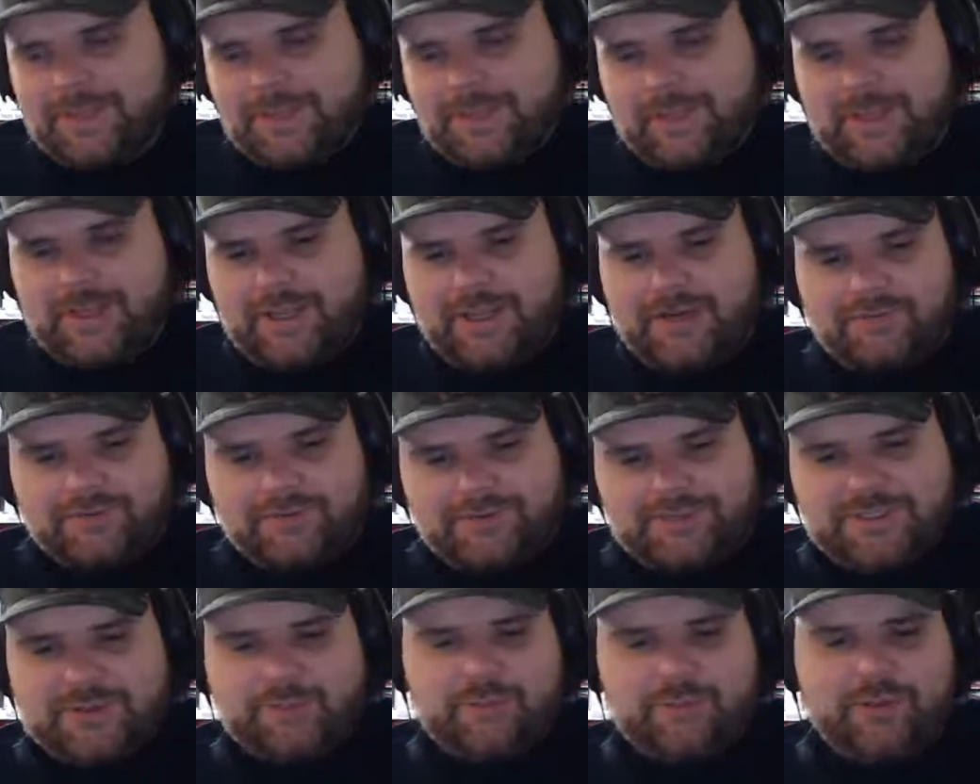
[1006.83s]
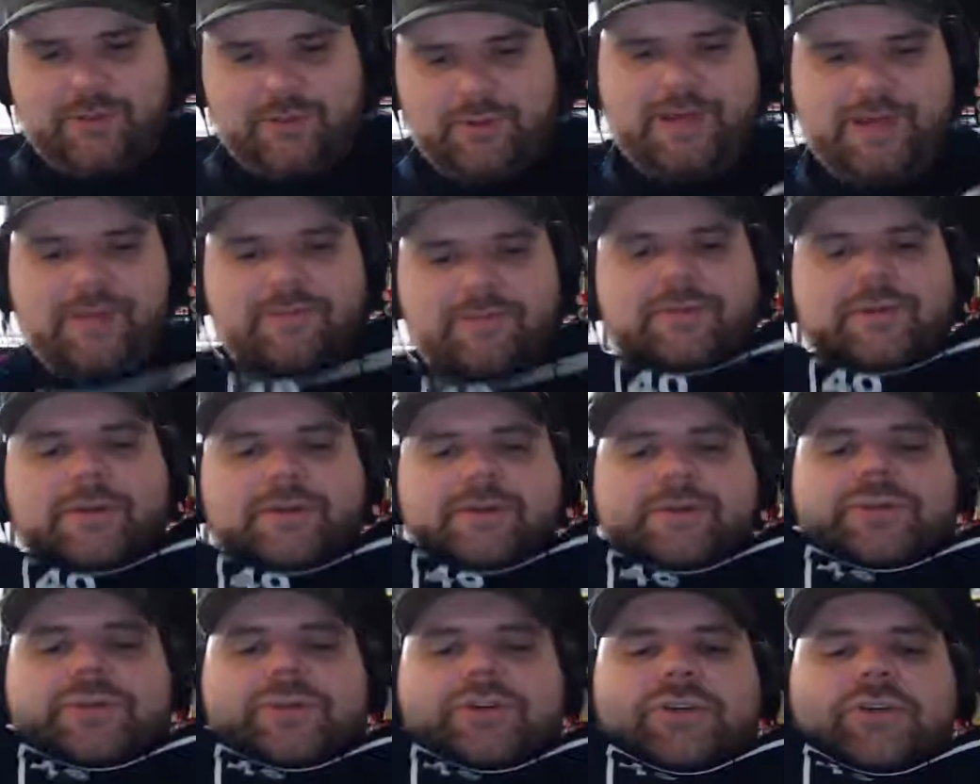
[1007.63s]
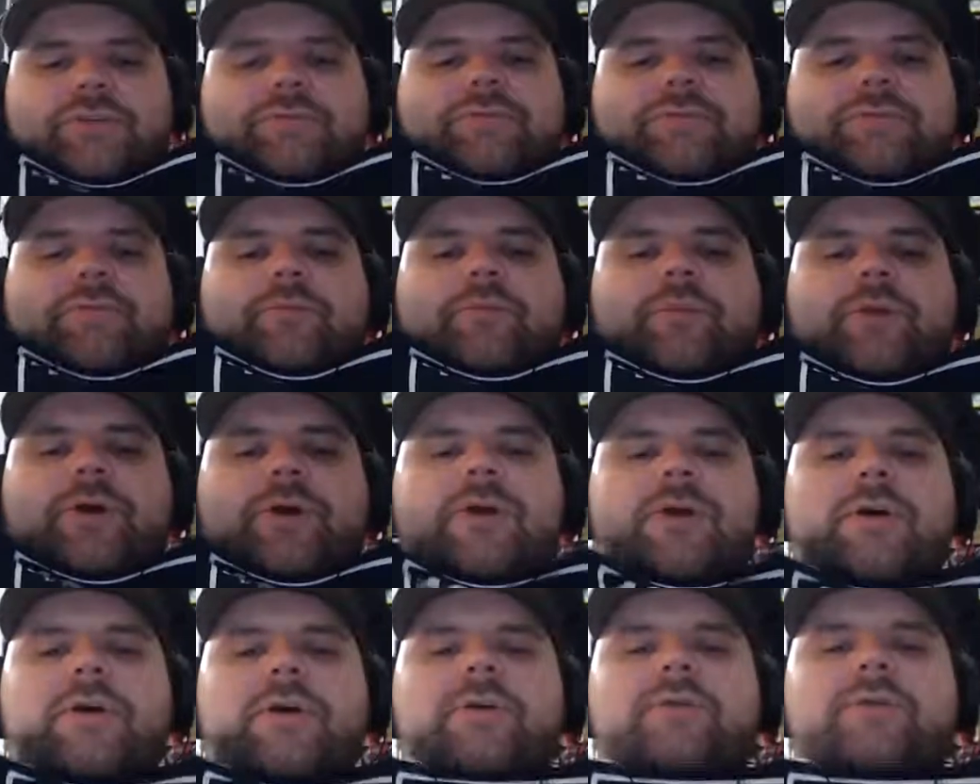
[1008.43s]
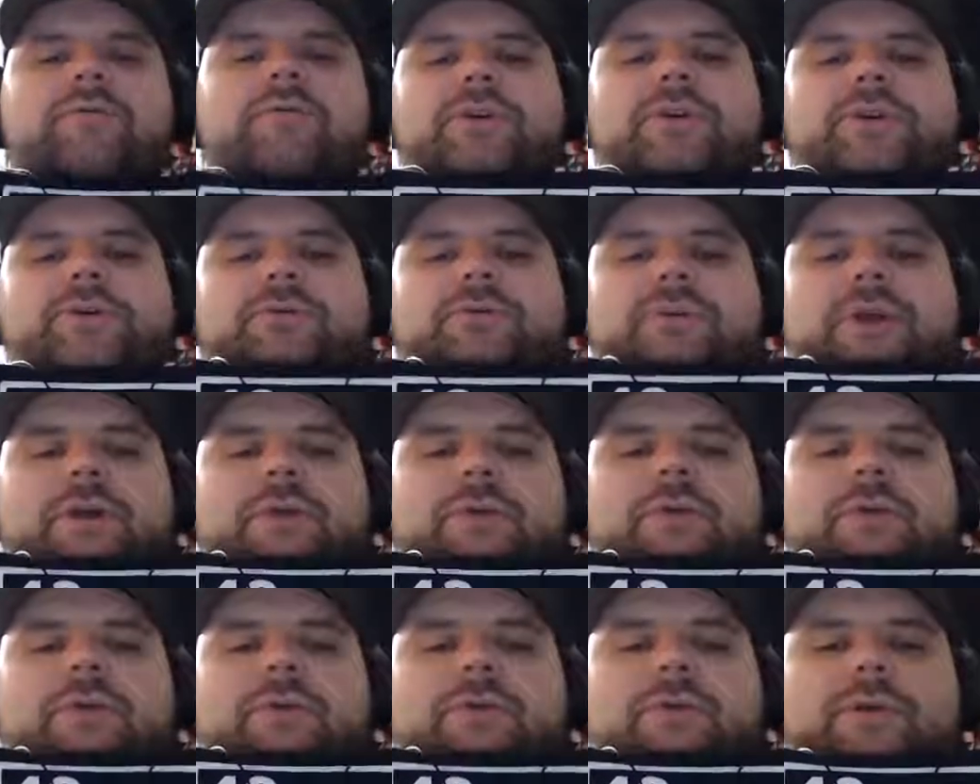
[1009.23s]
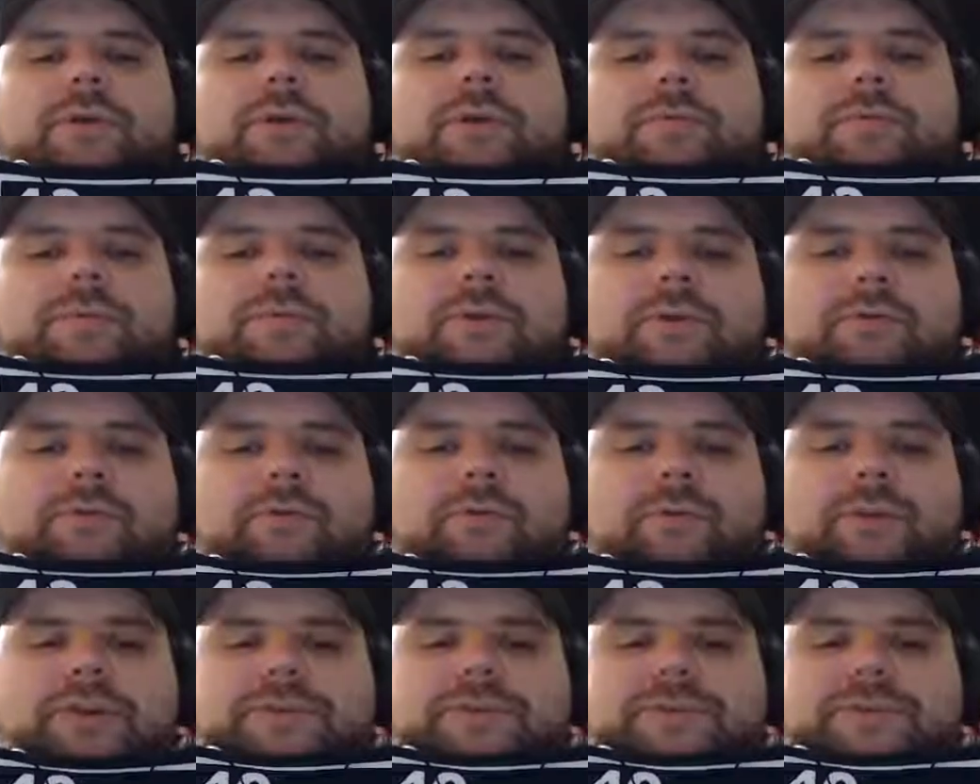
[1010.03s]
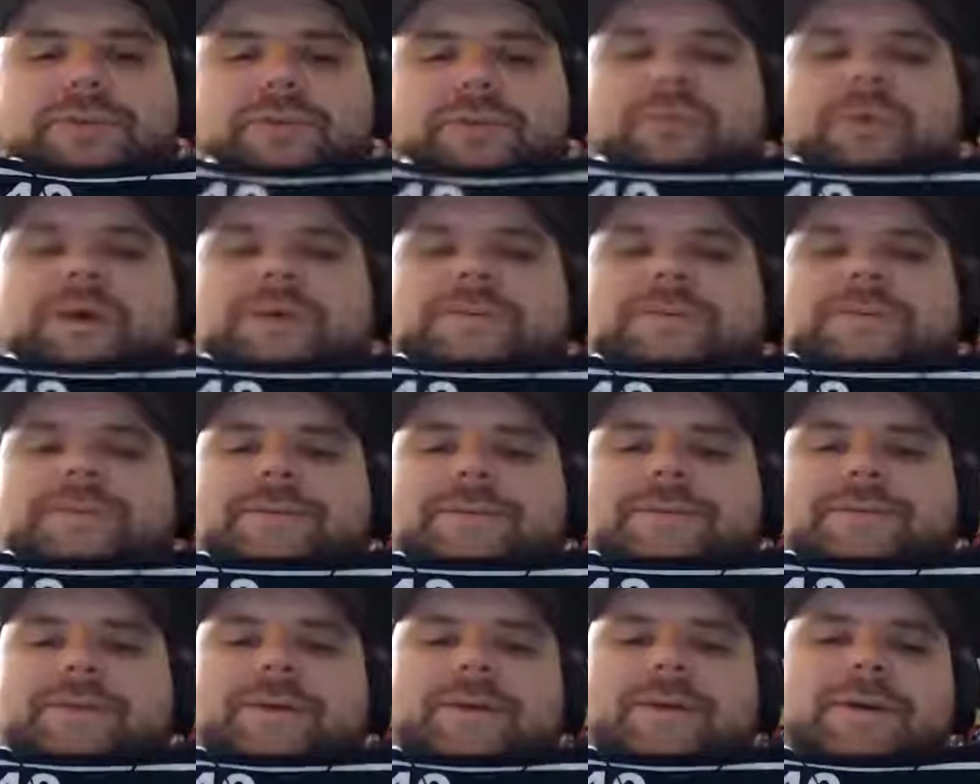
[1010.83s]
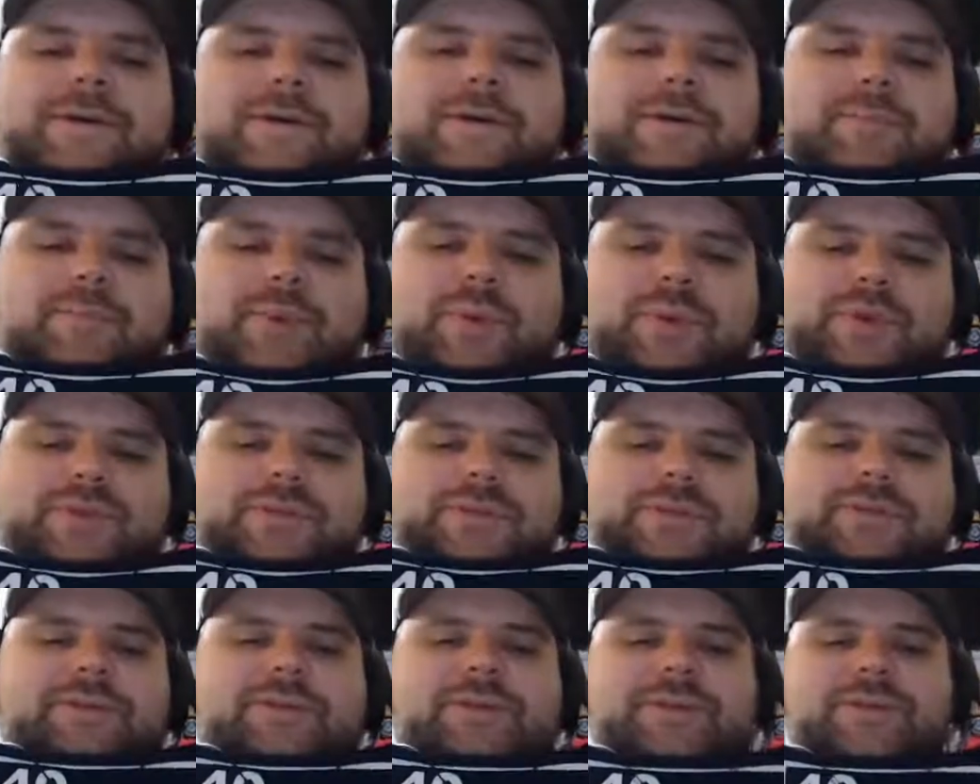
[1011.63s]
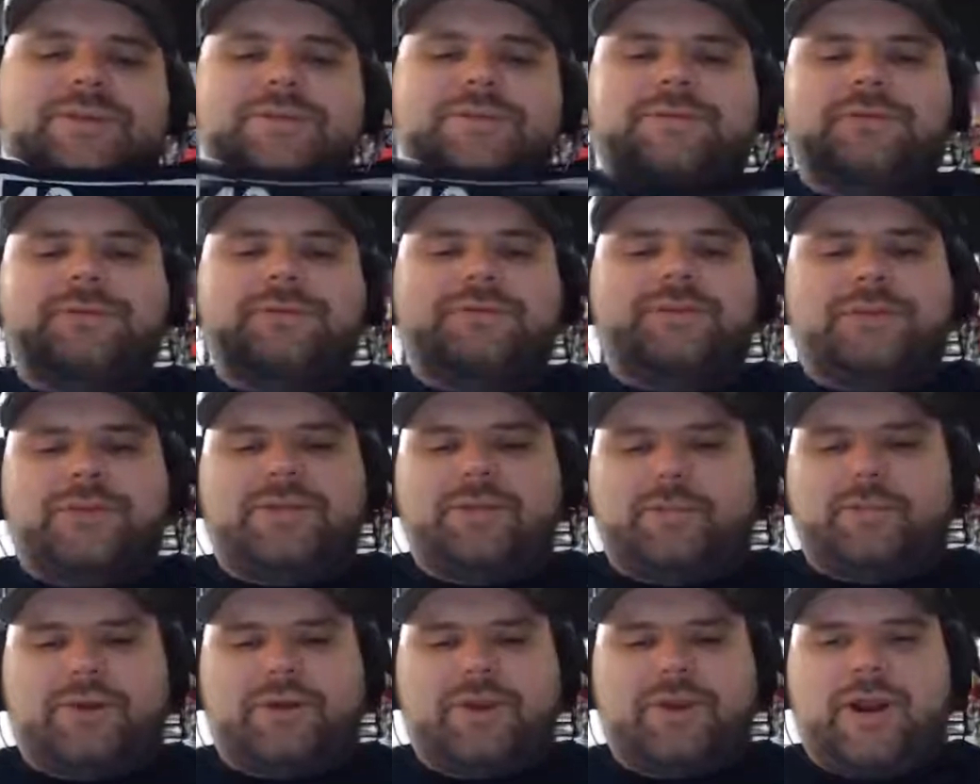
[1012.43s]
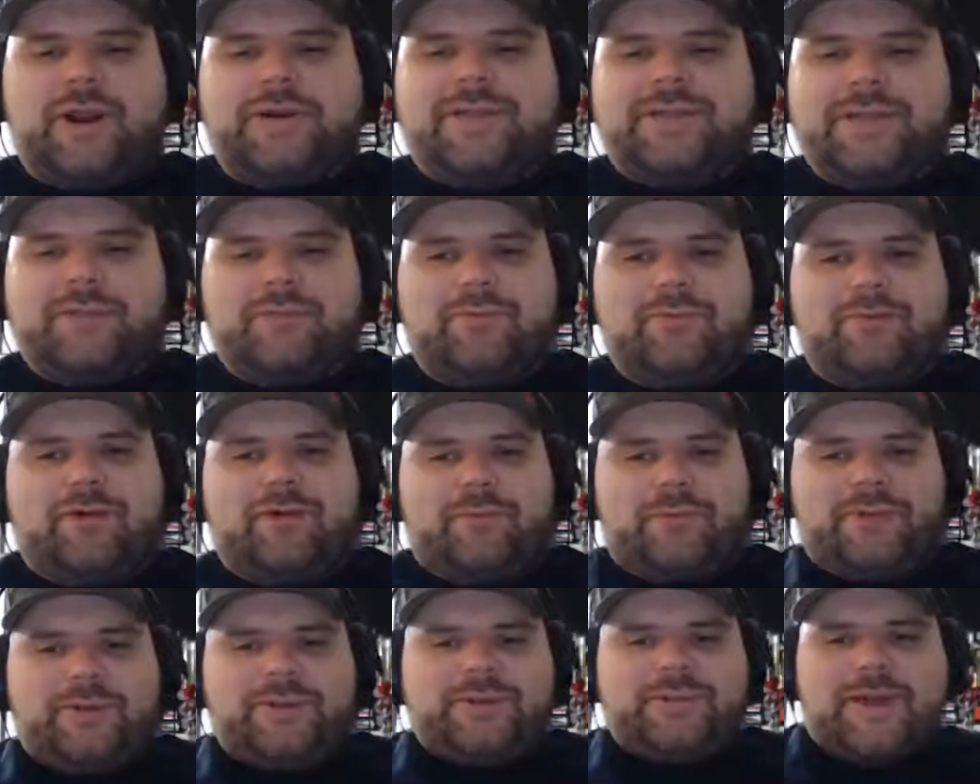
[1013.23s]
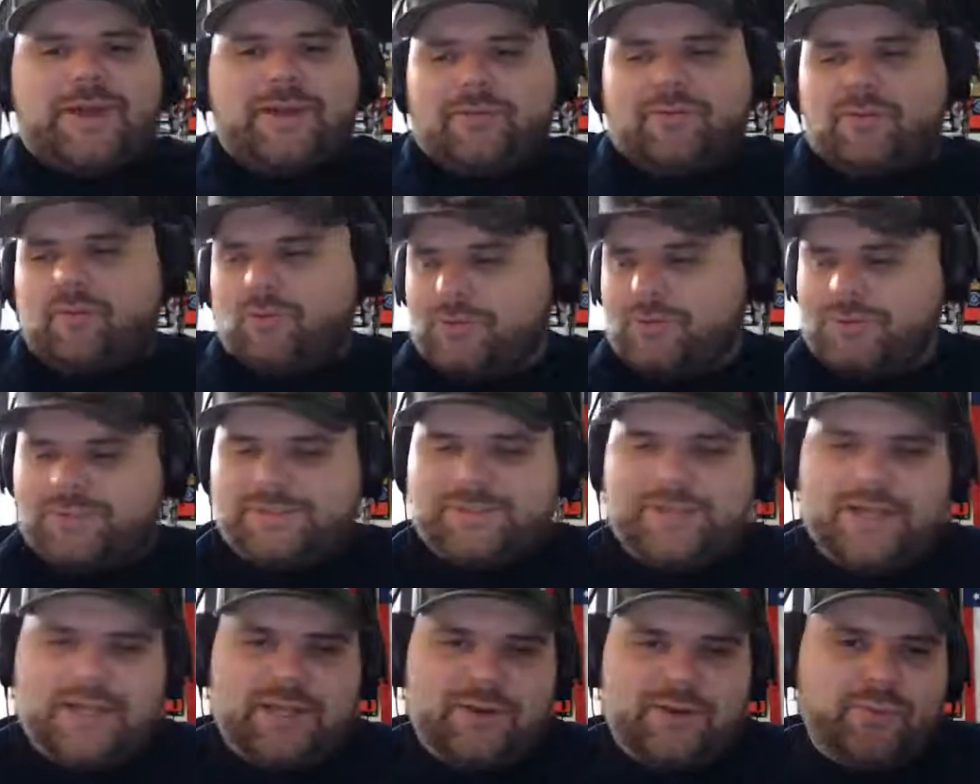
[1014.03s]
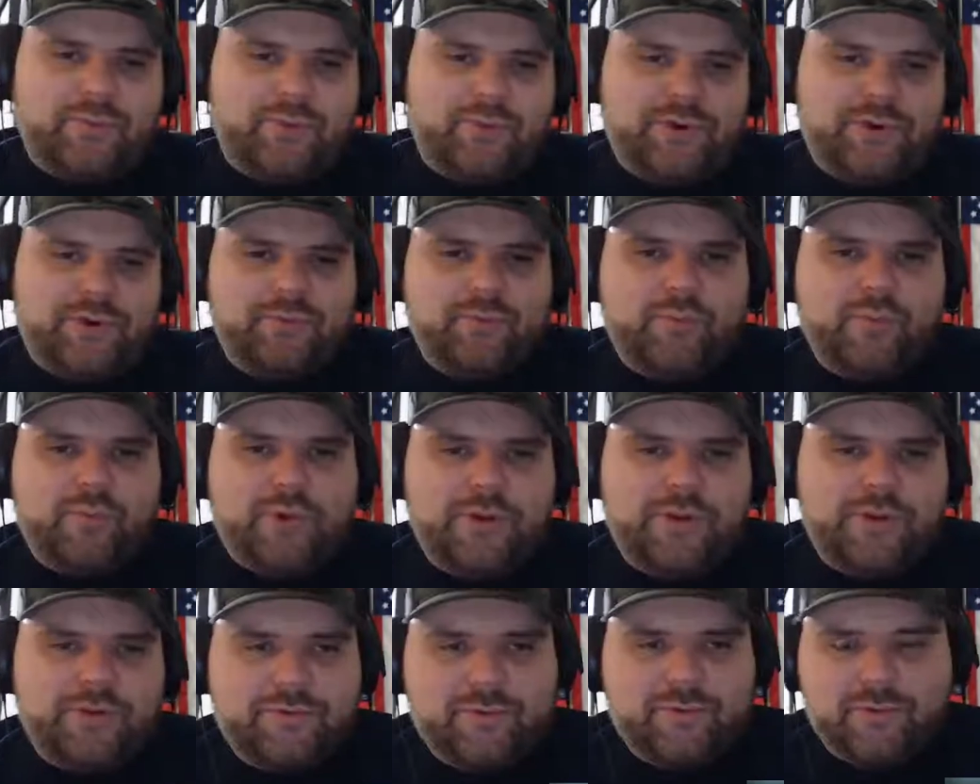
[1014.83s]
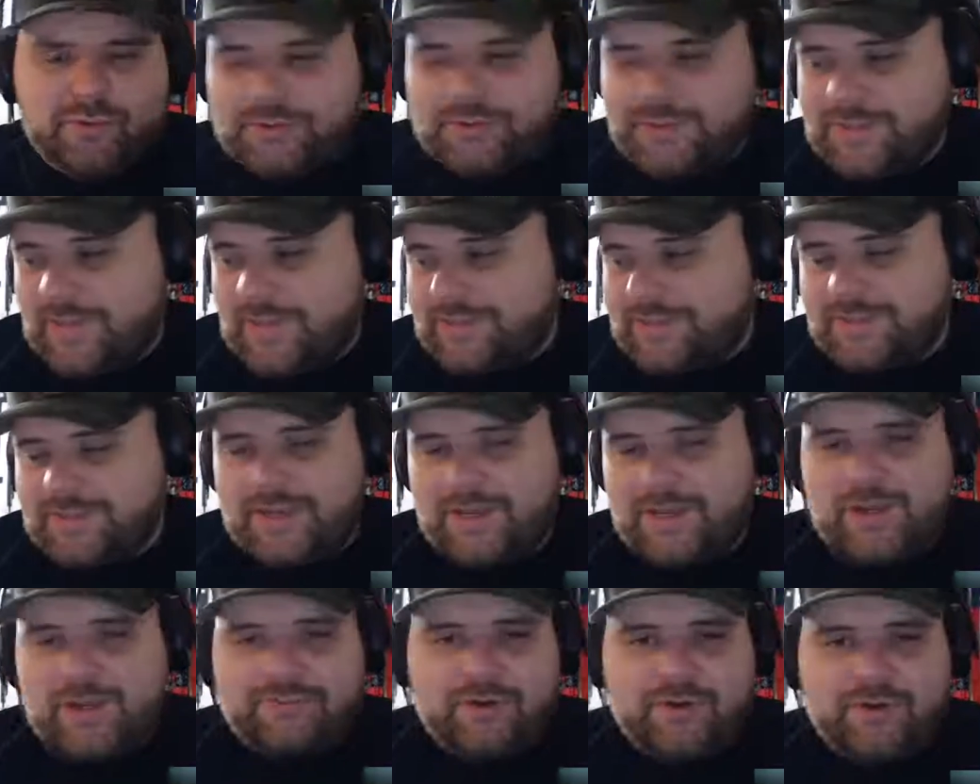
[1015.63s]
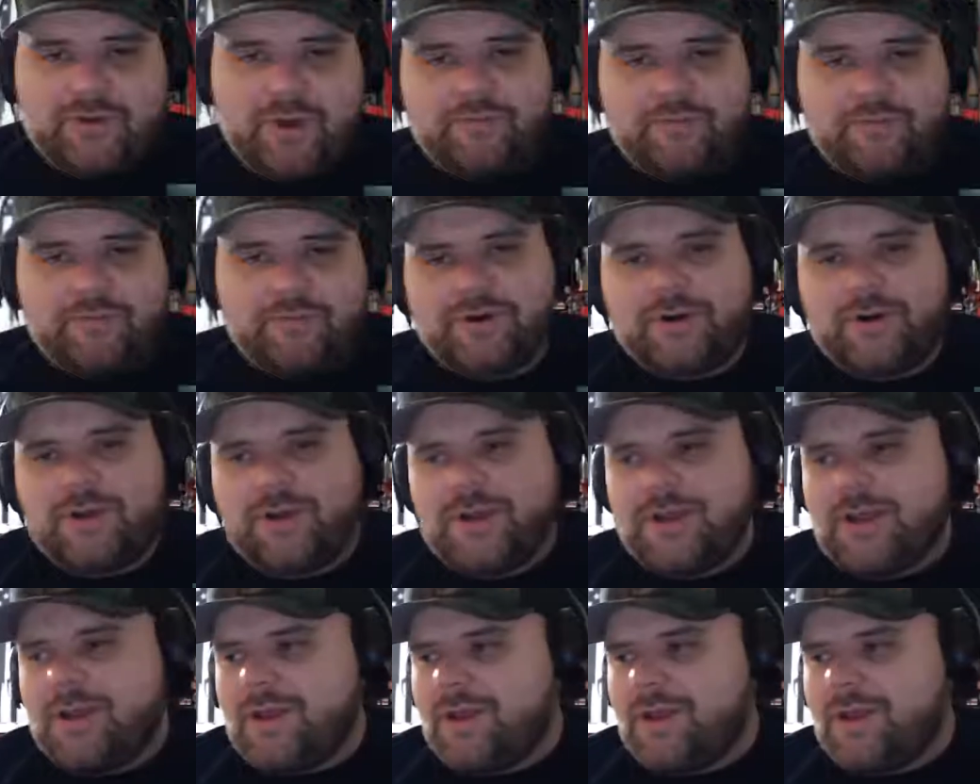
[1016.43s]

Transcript: And for example, I've got like this shirt from Russian Roulette Clothing, 40 Smith & Wesson. Basically, it's like the periodic table element. It's kind of a cool design. One of the cool designs they have to offer.